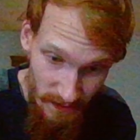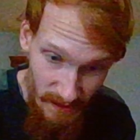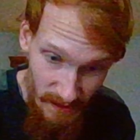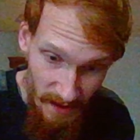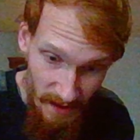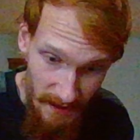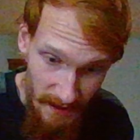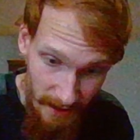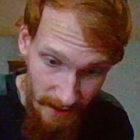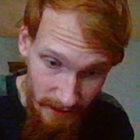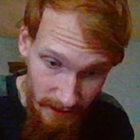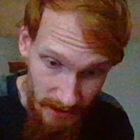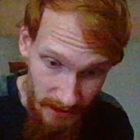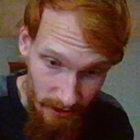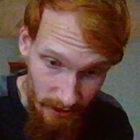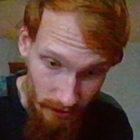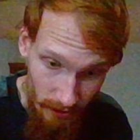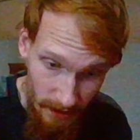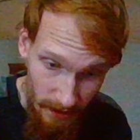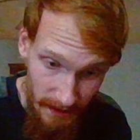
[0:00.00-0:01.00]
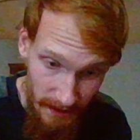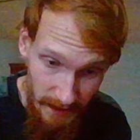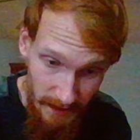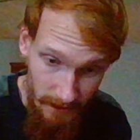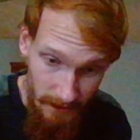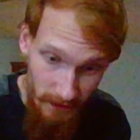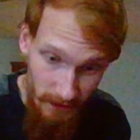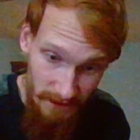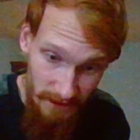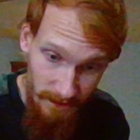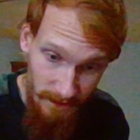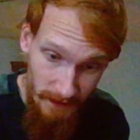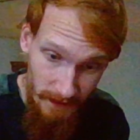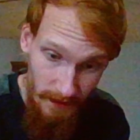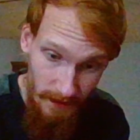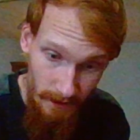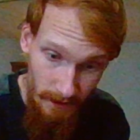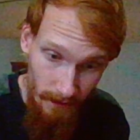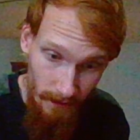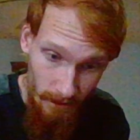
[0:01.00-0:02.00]
Eric Gray with
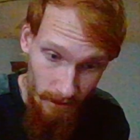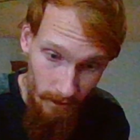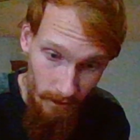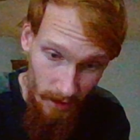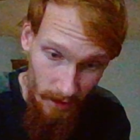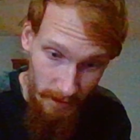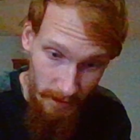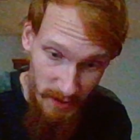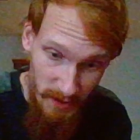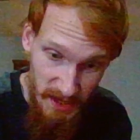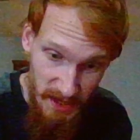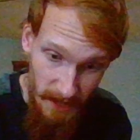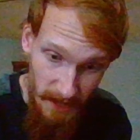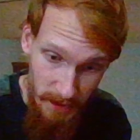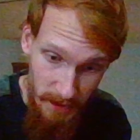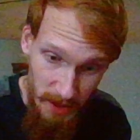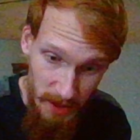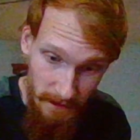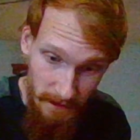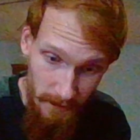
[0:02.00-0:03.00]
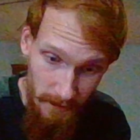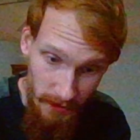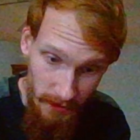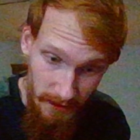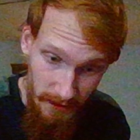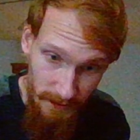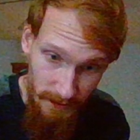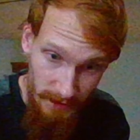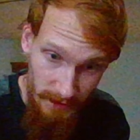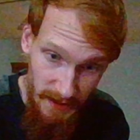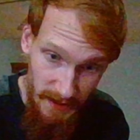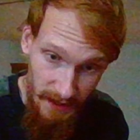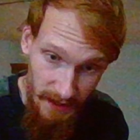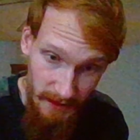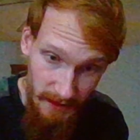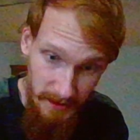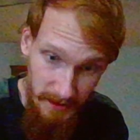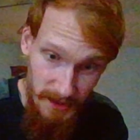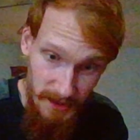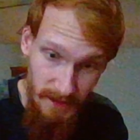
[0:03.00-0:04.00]
1 reception for 3
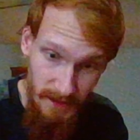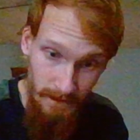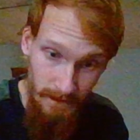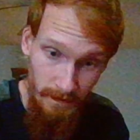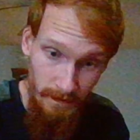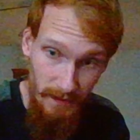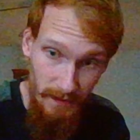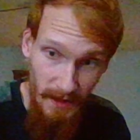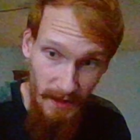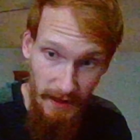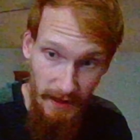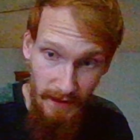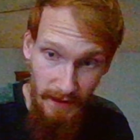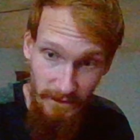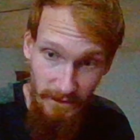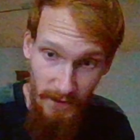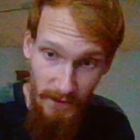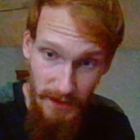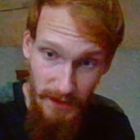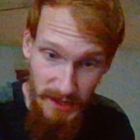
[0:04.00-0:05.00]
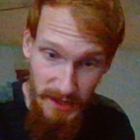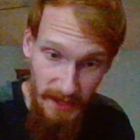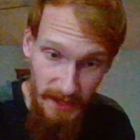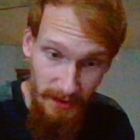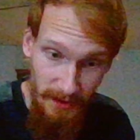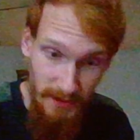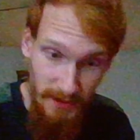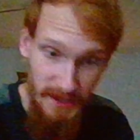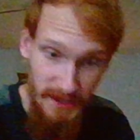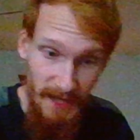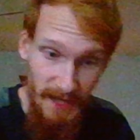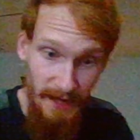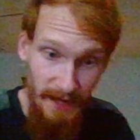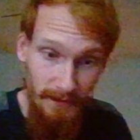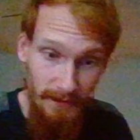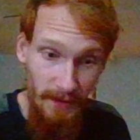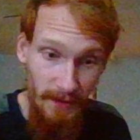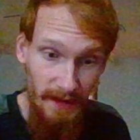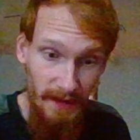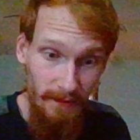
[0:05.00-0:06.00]
yards. And for the Steelers side, we
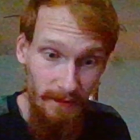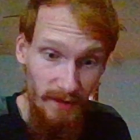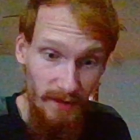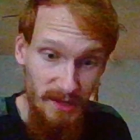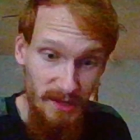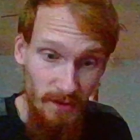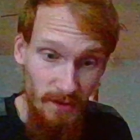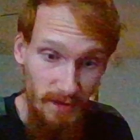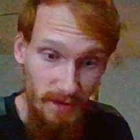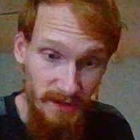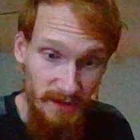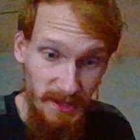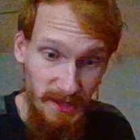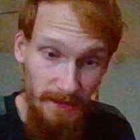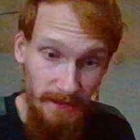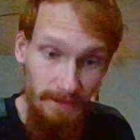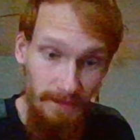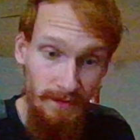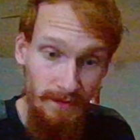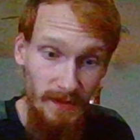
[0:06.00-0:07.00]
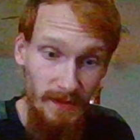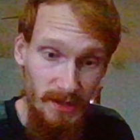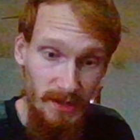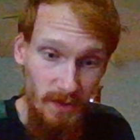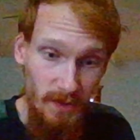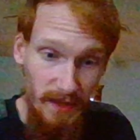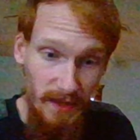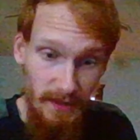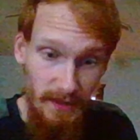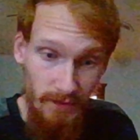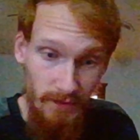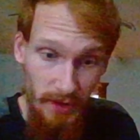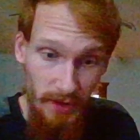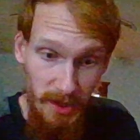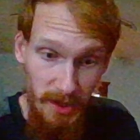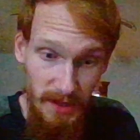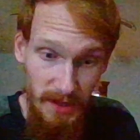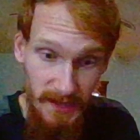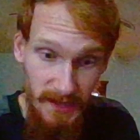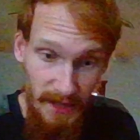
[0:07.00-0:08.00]
have Russell Wilson, 20
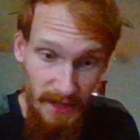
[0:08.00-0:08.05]
completions out of